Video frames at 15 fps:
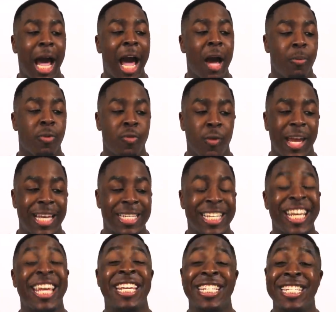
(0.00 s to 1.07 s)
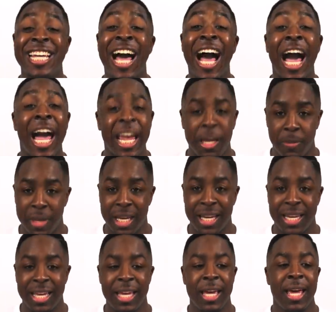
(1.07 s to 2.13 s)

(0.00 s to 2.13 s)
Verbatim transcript: operates in timing.